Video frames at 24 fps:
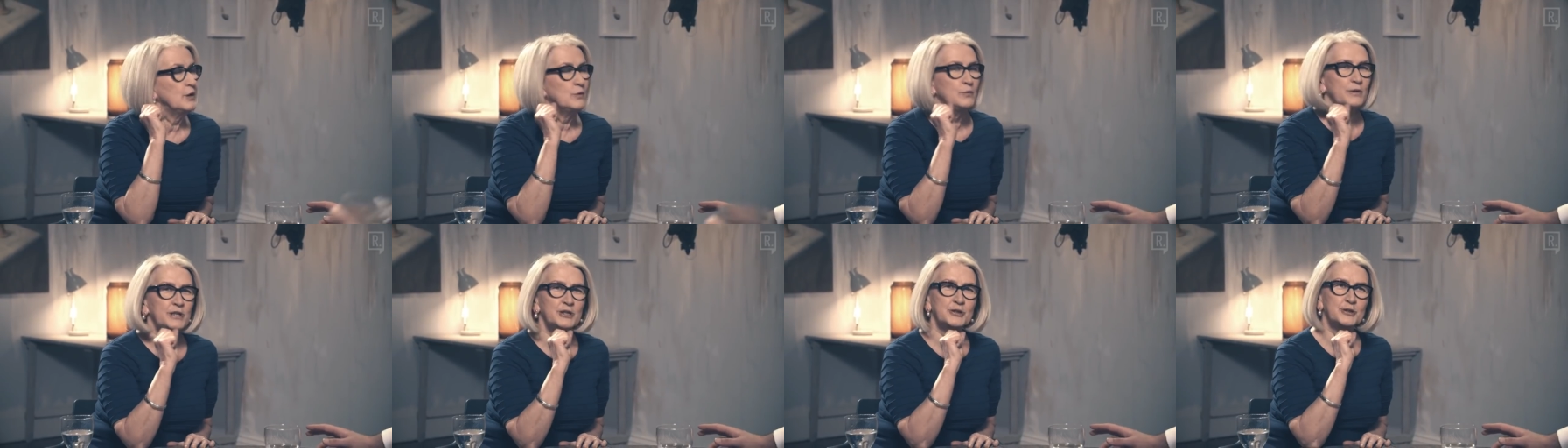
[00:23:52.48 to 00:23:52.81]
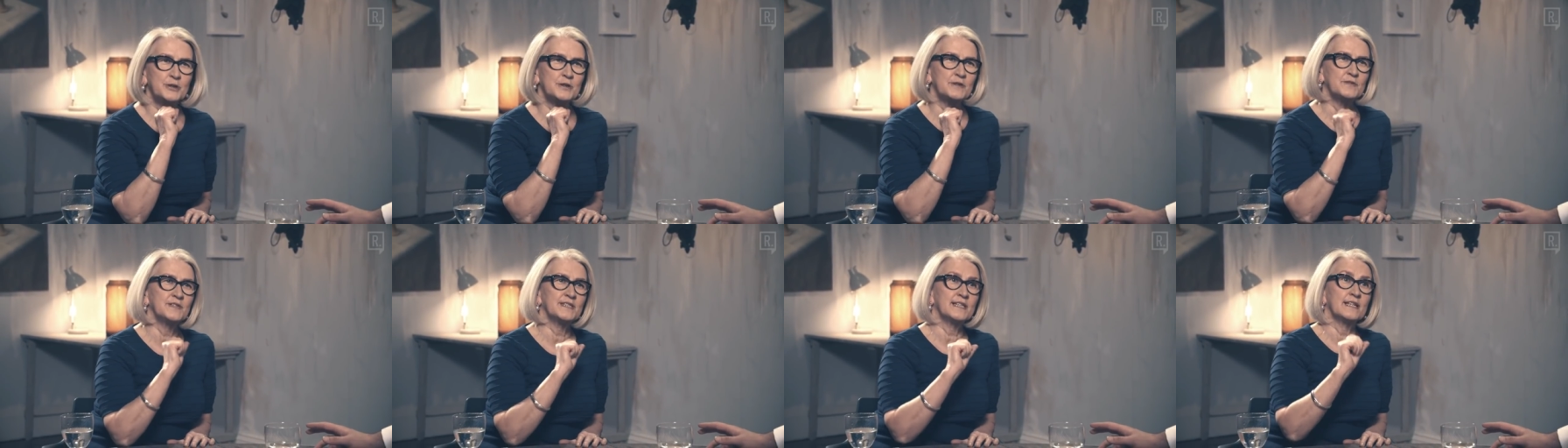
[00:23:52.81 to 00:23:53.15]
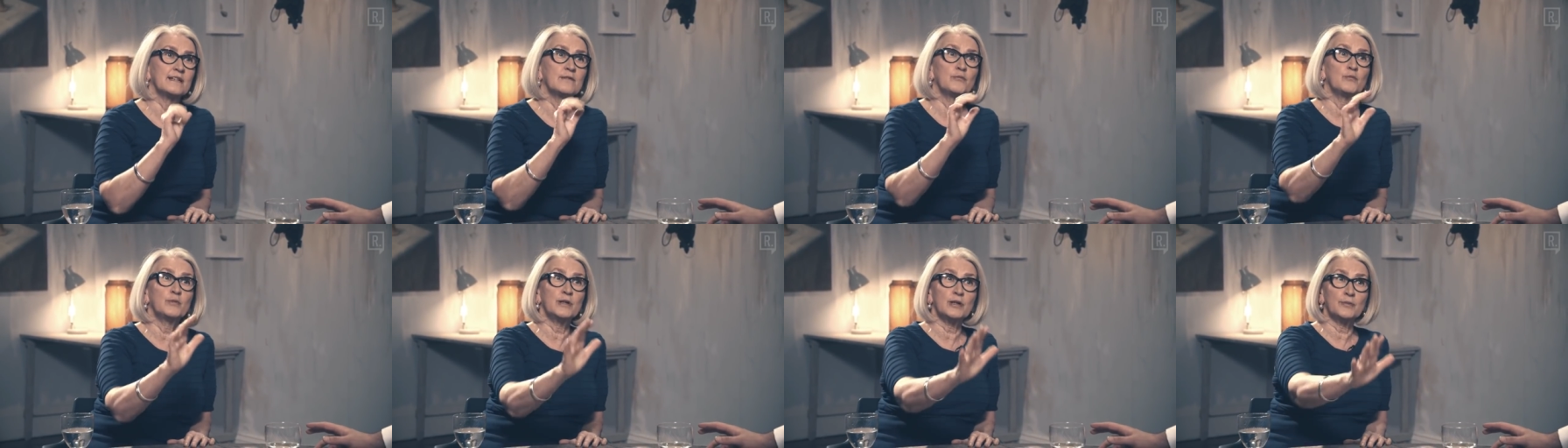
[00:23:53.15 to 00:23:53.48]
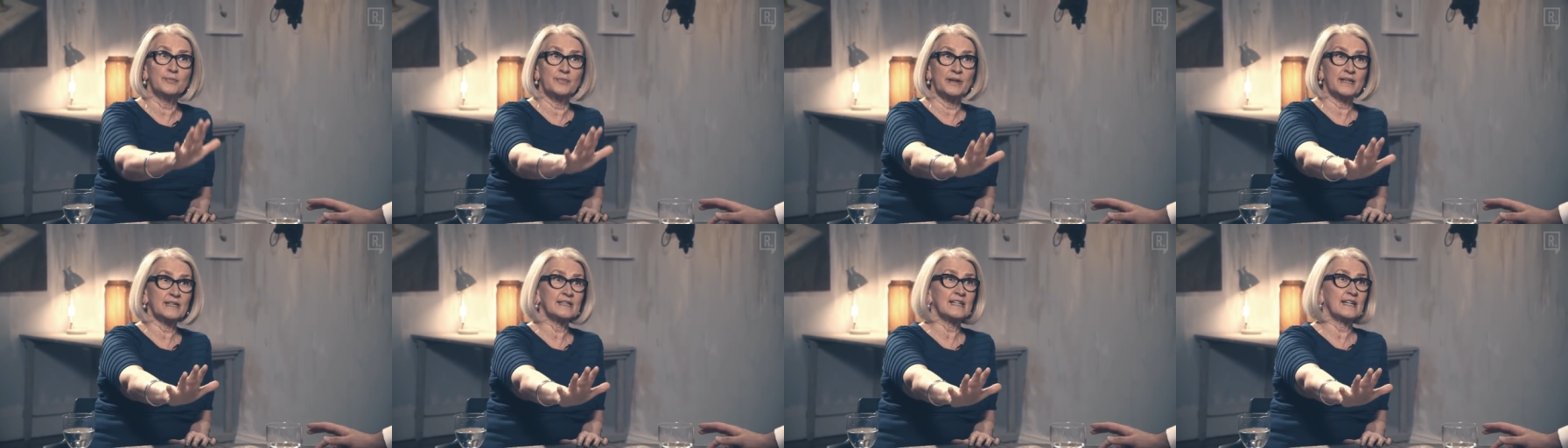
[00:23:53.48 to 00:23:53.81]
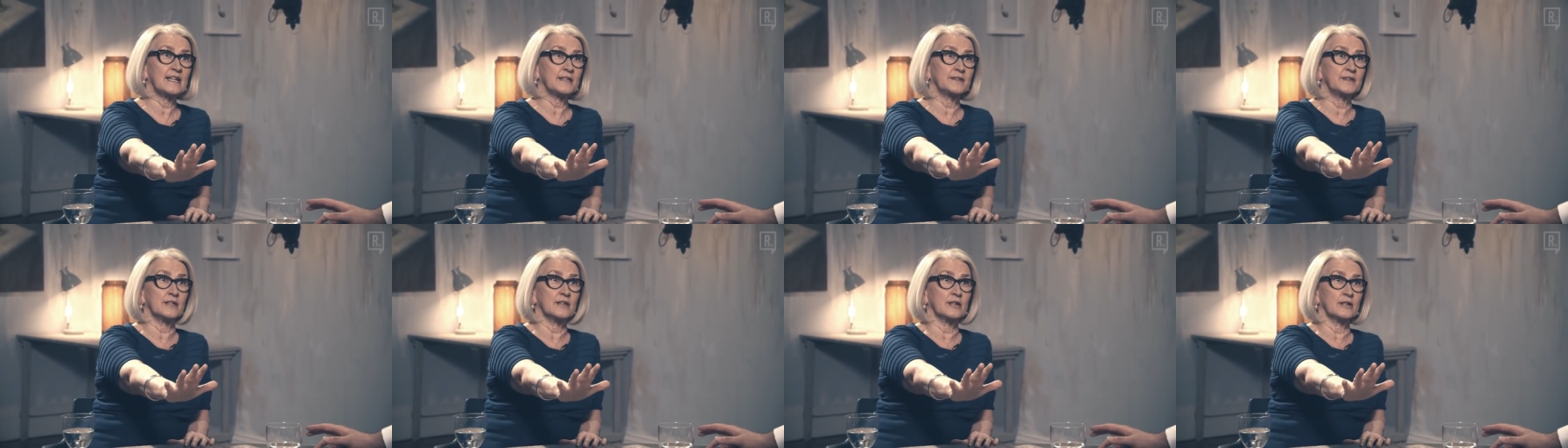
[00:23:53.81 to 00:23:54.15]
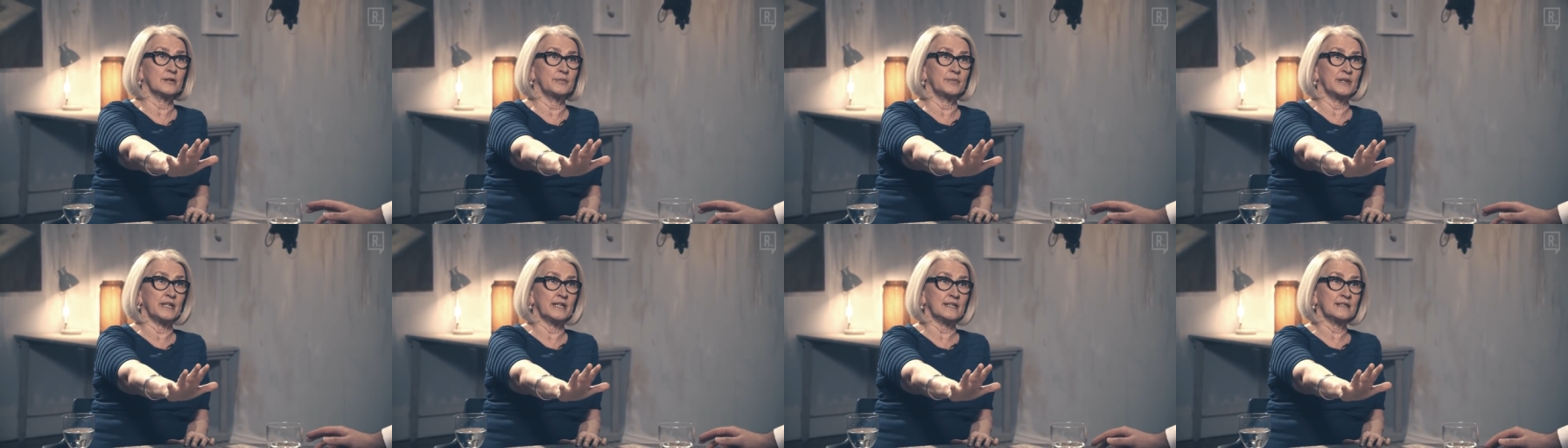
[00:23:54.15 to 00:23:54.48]
We should have said, we'll bail out the
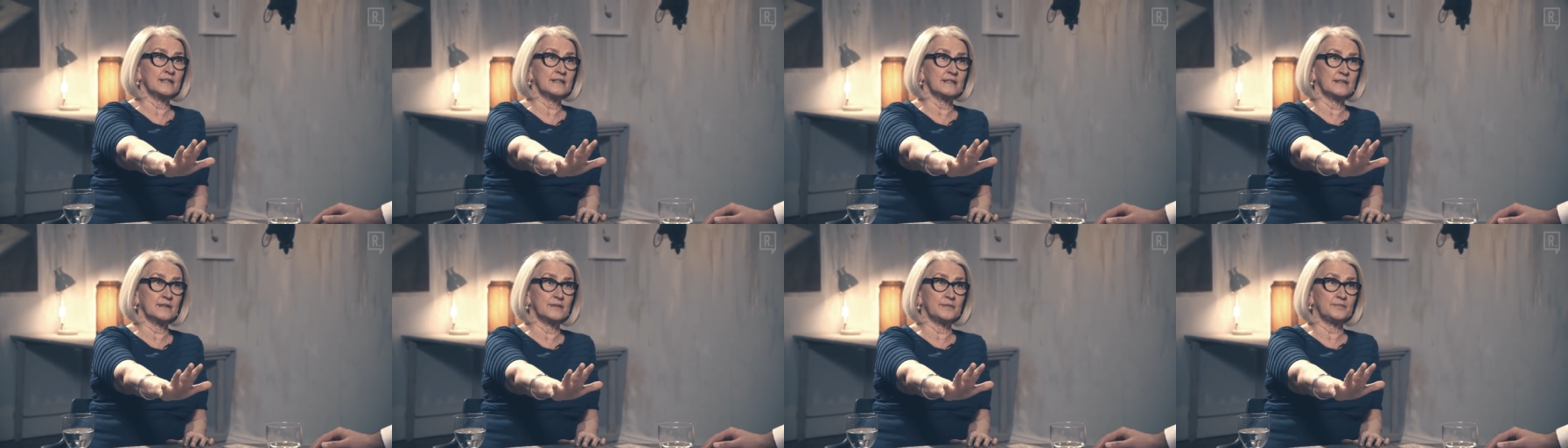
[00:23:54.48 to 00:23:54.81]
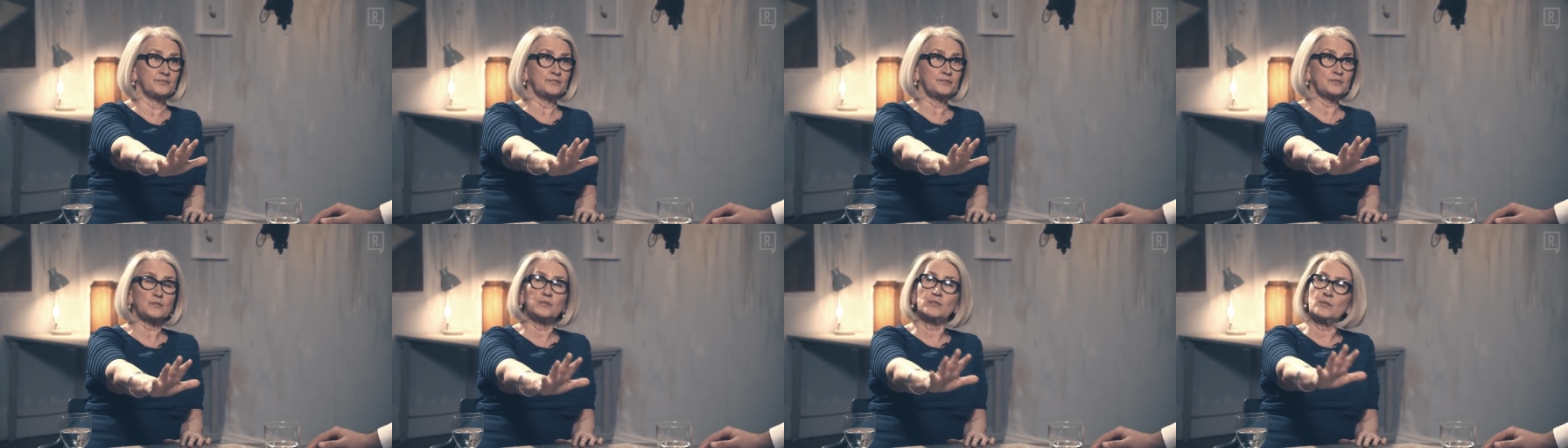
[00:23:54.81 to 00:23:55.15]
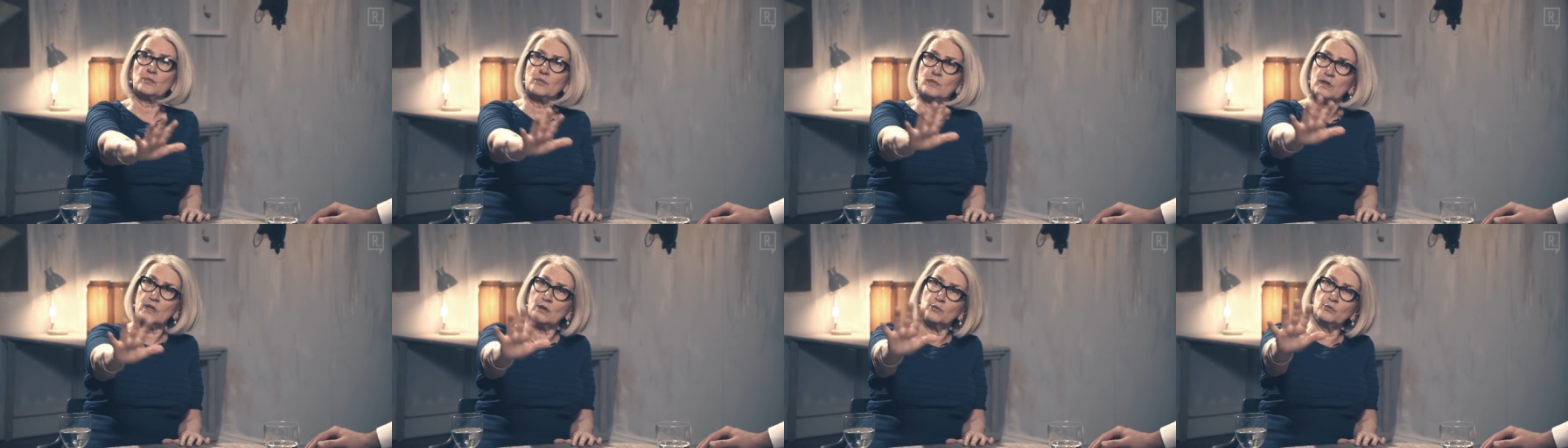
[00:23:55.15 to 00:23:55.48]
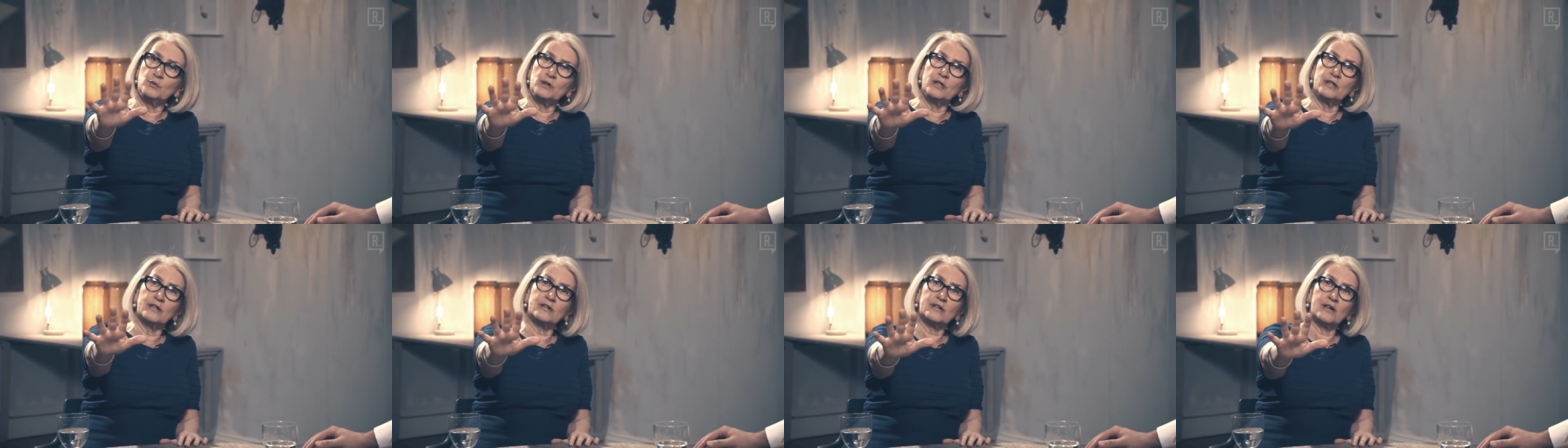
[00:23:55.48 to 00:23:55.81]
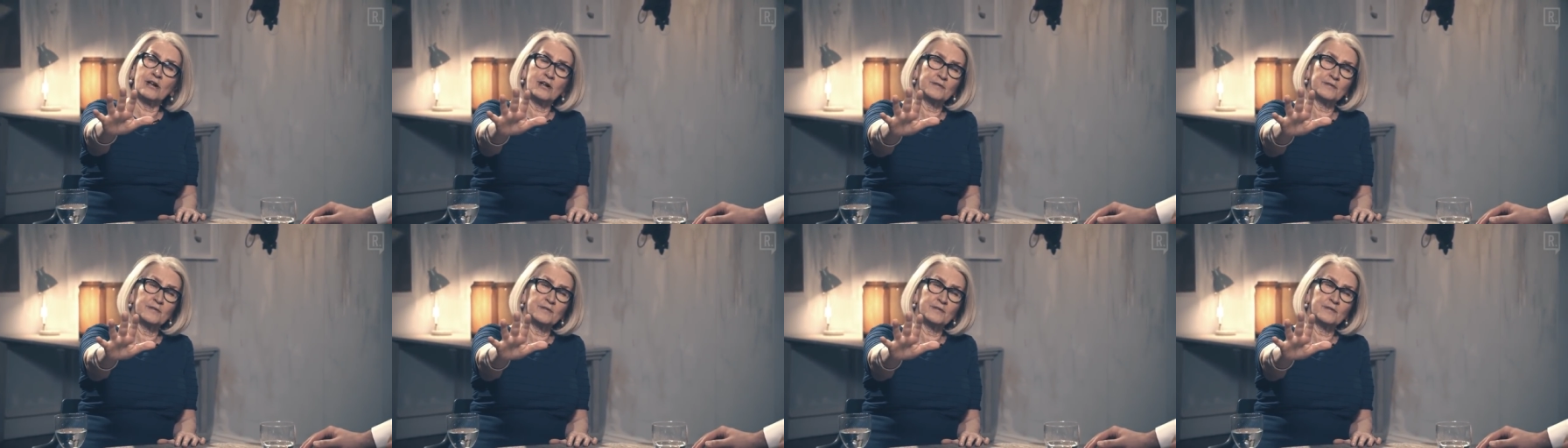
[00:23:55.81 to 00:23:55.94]
RBS, we'll look